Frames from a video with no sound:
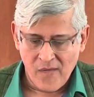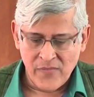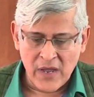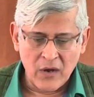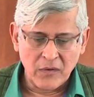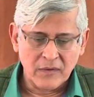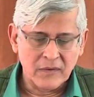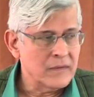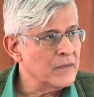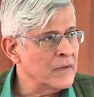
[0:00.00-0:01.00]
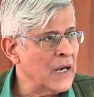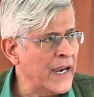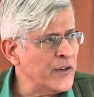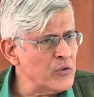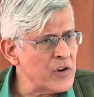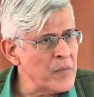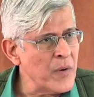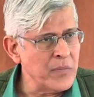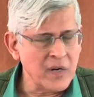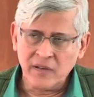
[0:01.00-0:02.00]
Now, I don't
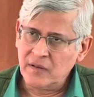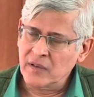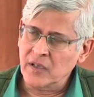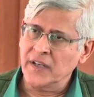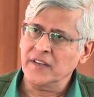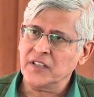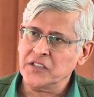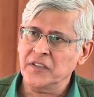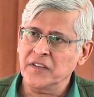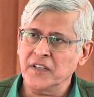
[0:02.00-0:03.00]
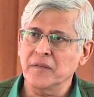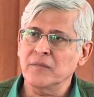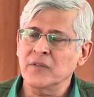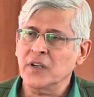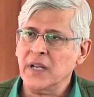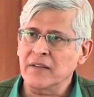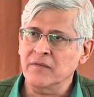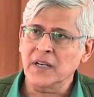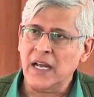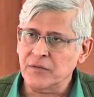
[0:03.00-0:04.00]
remember hearing such things in the time
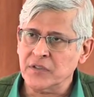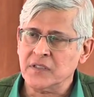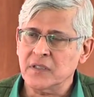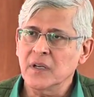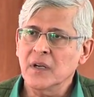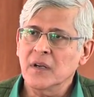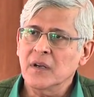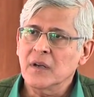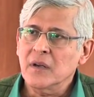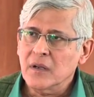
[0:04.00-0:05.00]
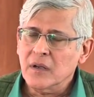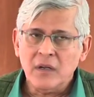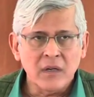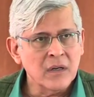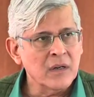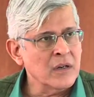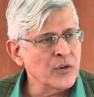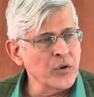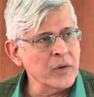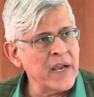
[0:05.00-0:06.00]
when I was uh,
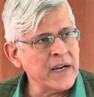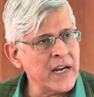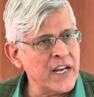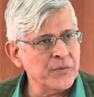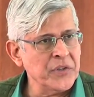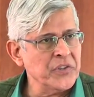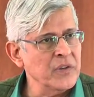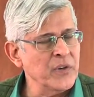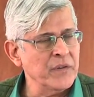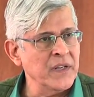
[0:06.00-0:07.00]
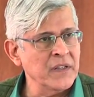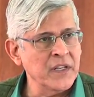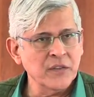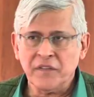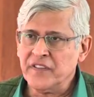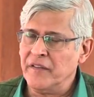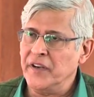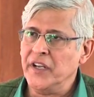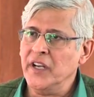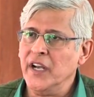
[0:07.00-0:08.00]
doing my graduation between the age of
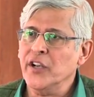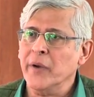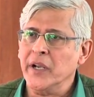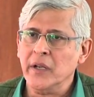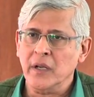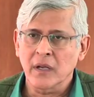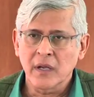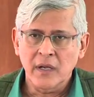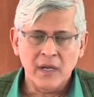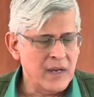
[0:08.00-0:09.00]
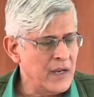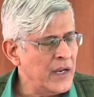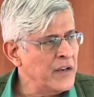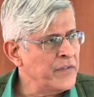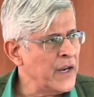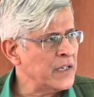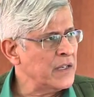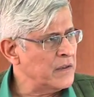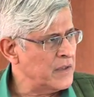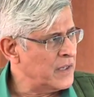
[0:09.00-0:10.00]
17 and 20. In fact,
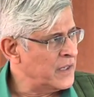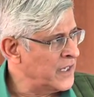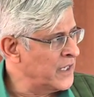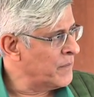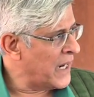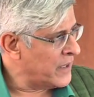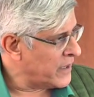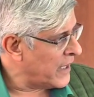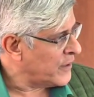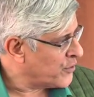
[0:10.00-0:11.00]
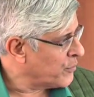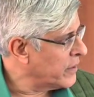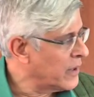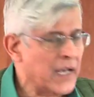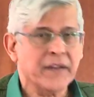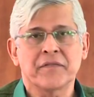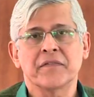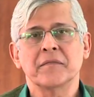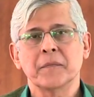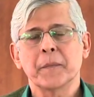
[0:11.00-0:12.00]
in my entire student life,